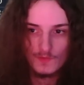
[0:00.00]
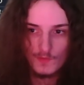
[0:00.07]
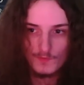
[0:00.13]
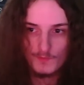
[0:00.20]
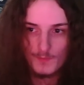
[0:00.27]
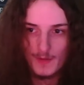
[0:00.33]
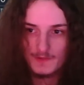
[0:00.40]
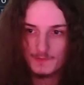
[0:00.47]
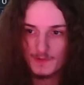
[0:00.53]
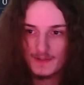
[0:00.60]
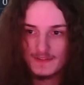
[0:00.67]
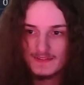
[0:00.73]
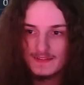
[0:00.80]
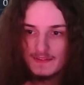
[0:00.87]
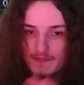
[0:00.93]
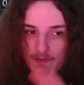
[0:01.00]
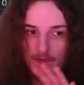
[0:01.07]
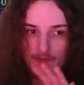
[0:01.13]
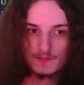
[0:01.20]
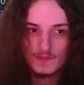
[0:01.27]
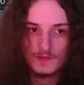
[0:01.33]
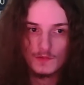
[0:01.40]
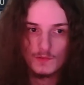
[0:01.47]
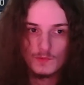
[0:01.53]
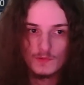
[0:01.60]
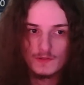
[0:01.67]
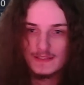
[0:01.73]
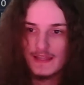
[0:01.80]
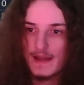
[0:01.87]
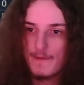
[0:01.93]
of mine right here. So
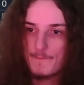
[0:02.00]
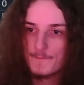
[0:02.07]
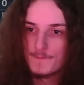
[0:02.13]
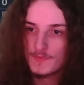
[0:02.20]
yeah.